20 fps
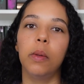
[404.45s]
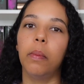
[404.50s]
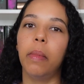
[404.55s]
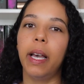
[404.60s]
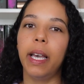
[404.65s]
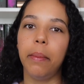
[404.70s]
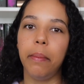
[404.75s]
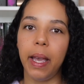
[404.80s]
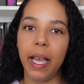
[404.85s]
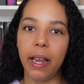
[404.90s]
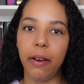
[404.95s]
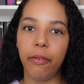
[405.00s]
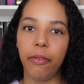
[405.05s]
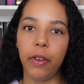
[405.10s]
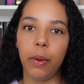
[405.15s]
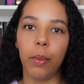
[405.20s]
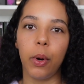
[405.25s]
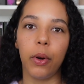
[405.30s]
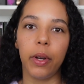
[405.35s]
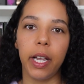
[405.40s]
my main
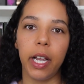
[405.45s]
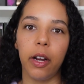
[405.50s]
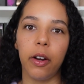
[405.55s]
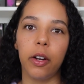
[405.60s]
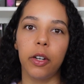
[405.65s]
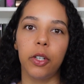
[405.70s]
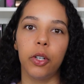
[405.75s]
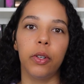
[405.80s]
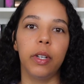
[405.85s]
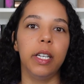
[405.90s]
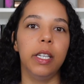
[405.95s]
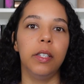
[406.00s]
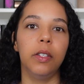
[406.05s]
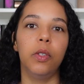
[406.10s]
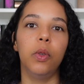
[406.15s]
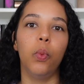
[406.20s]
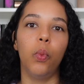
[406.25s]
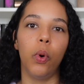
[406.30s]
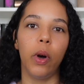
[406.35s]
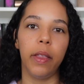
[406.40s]
female character is
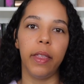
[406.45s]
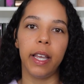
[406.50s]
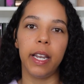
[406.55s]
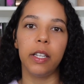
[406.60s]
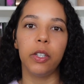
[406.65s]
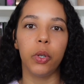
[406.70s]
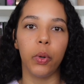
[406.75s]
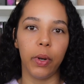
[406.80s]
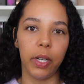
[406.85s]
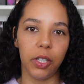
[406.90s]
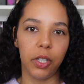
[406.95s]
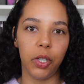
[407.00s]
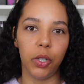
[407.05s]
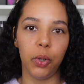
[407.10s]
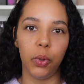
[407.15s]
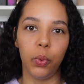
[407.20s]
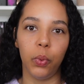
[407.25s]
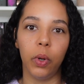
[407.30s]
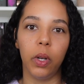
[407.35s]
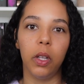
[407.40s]
the one that is going
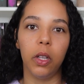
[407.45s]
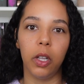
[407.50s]
to